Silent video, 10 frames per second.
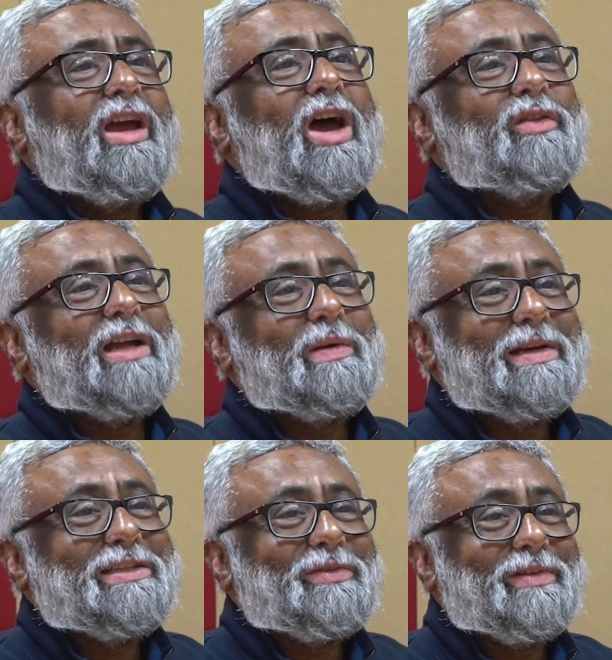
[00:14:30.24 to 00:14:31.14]
have that
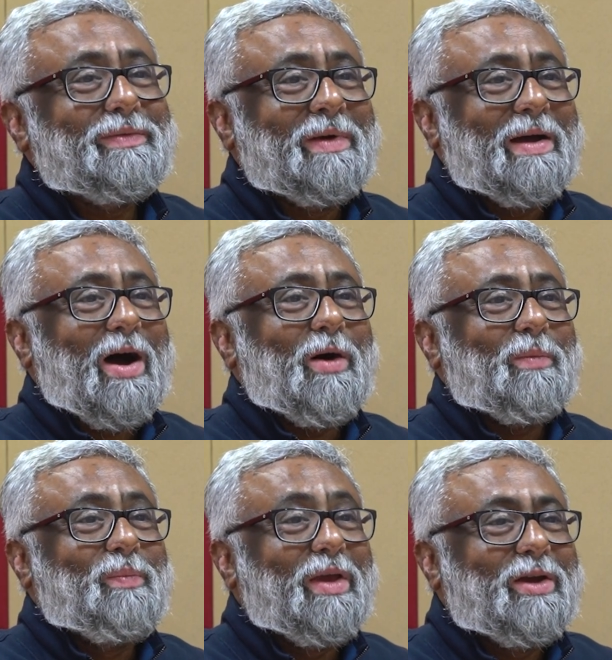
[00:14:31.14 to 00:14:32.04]
much of
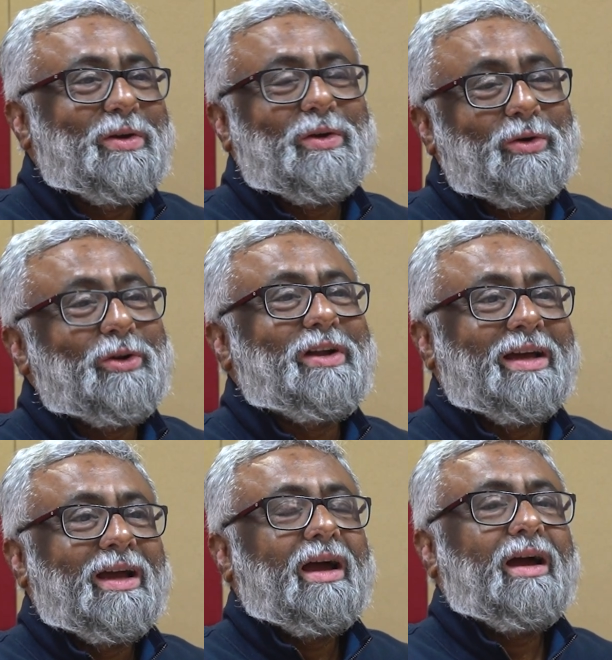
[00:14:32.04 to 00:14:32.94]
big,
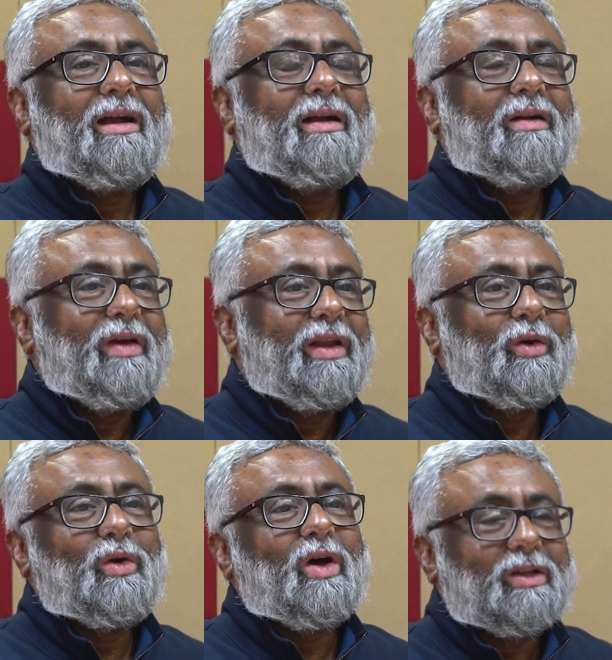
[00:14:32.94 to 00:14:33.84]
good and very
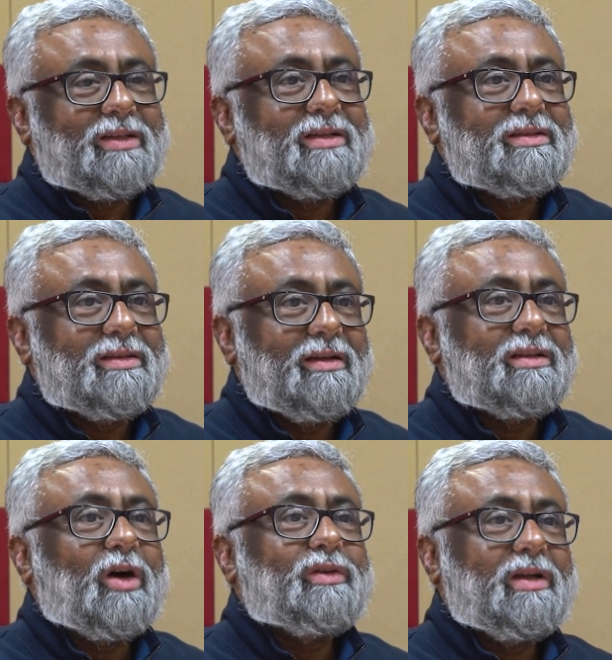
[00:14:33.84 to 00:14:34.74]
good authors in
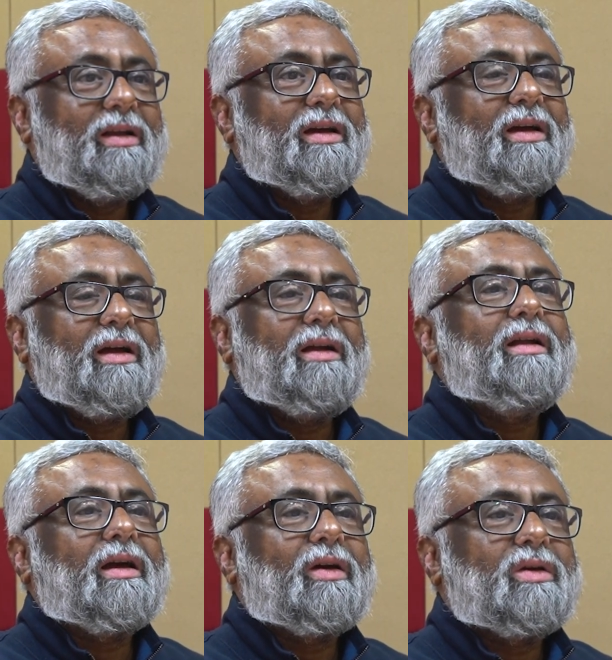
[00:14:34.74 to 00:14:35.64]
South India and
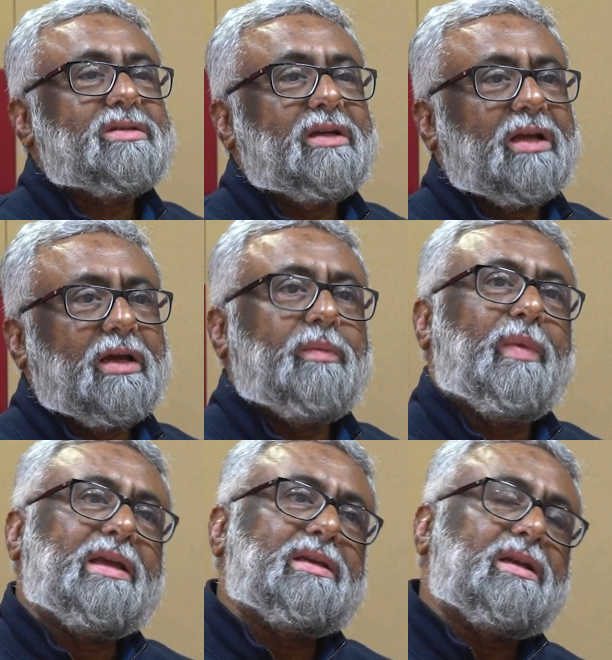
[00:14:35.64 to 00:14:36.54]
across India. In
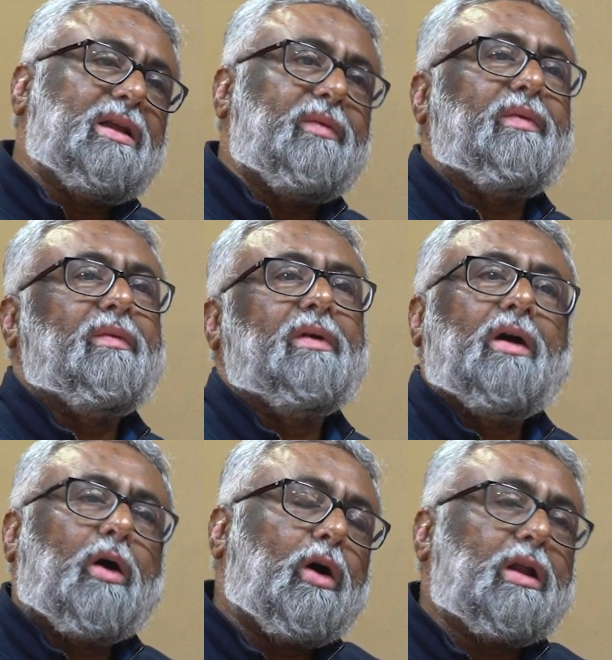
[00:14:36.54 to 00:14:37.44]
majorly,
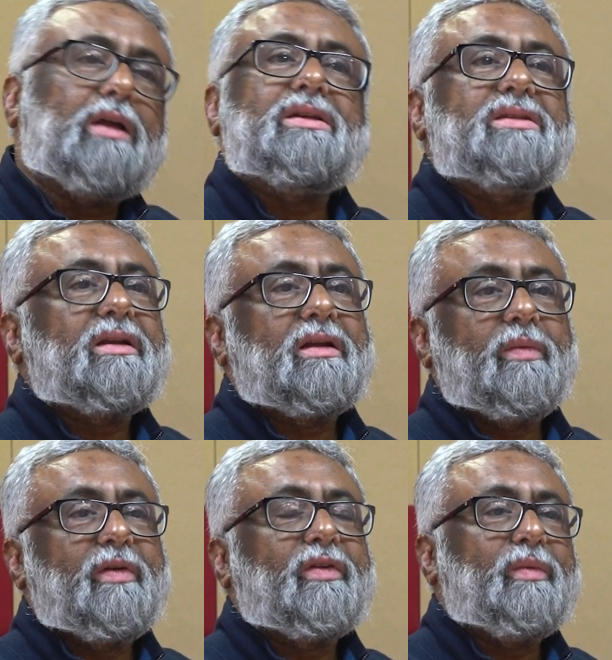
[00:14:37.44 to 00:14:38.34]
all authors are
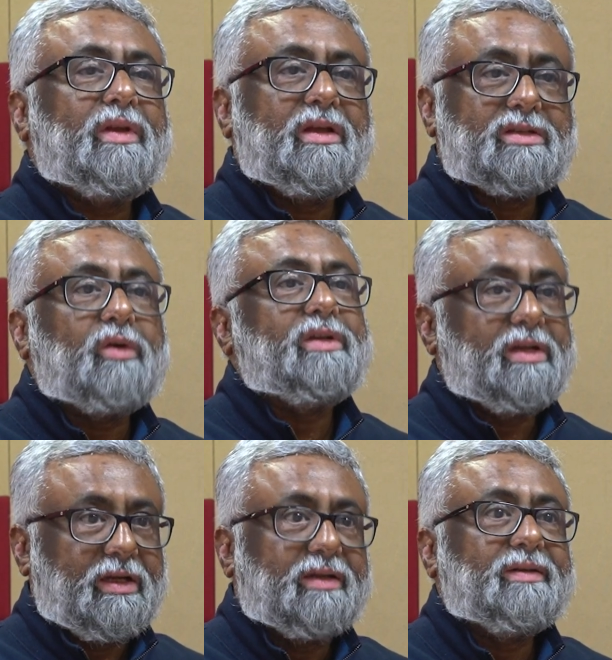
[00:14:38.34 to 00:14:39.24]
coming from the South
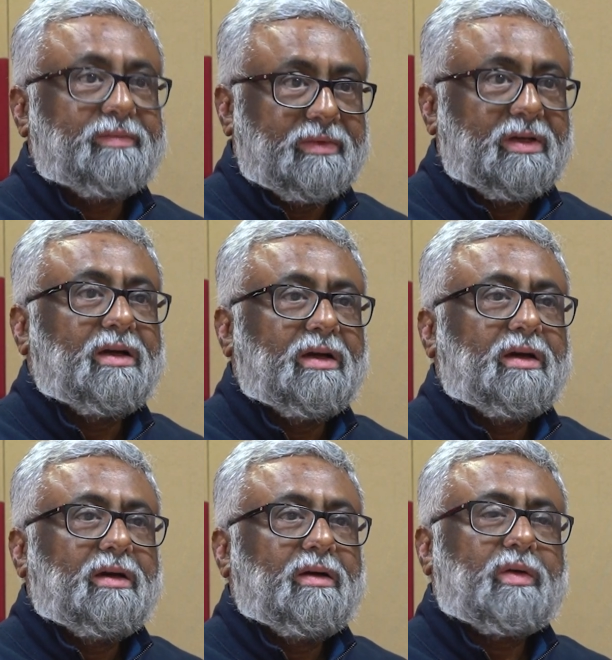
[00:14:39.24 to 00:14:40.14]
India,
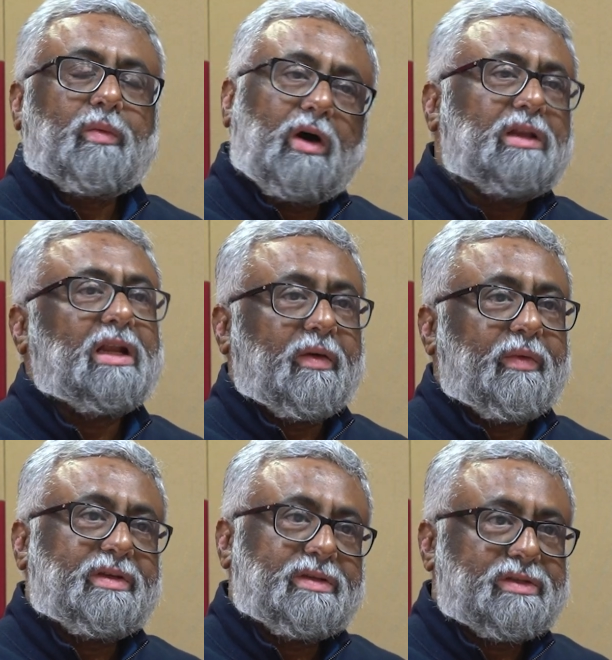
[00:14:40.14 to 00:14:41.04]
from all the
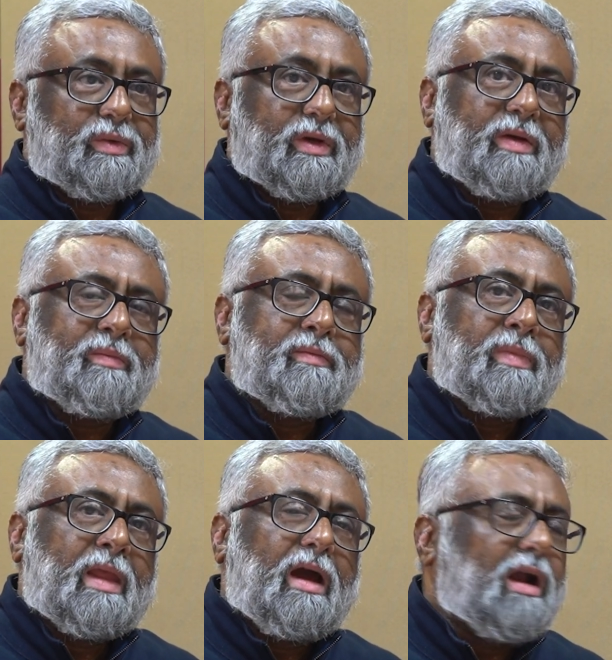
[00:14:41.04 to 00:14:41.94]
languages. Okay,
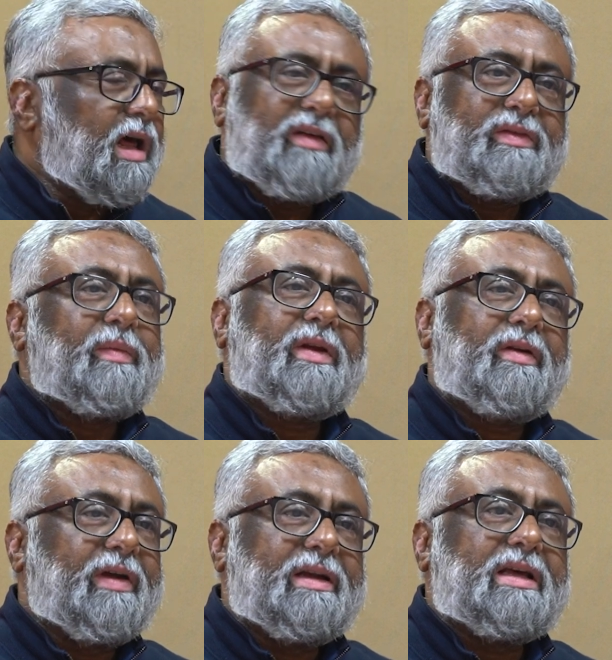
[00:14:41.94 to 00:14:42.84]
and all of them are
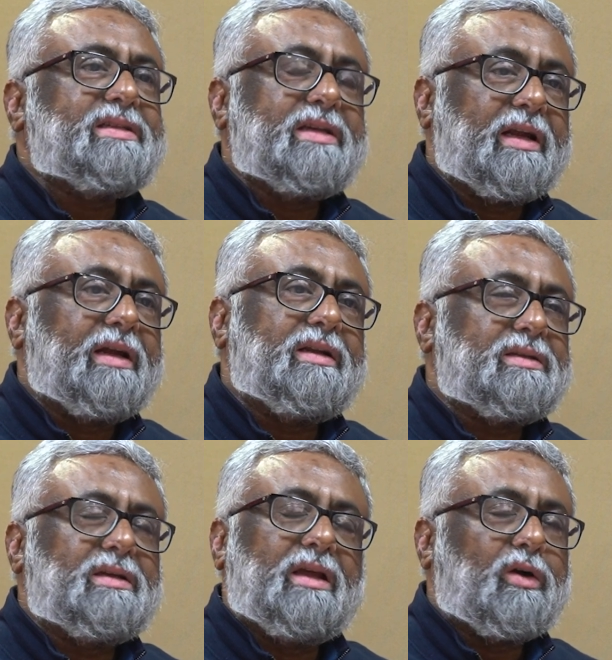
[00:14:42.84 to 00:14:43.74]
fantastic
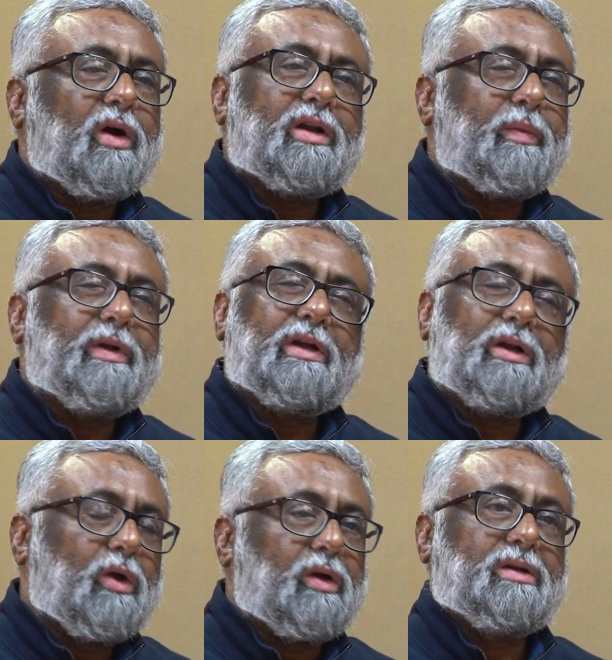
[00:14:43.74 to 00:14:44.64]
writers and they contributed
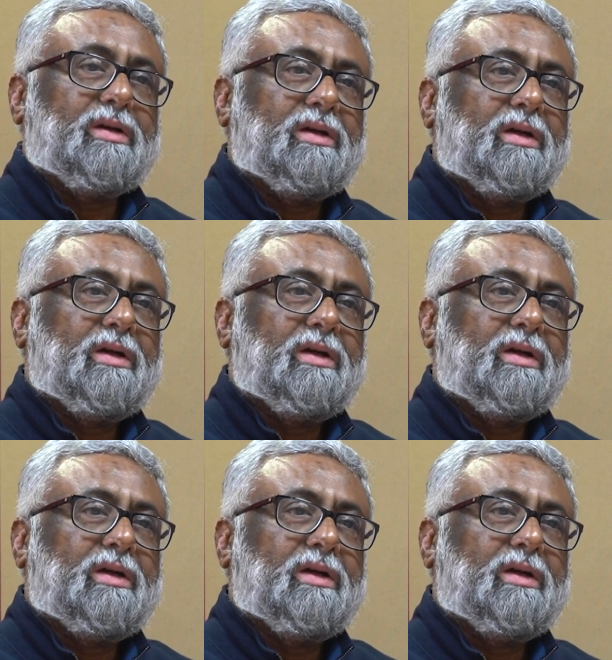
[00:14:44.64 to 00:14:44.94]
a lot.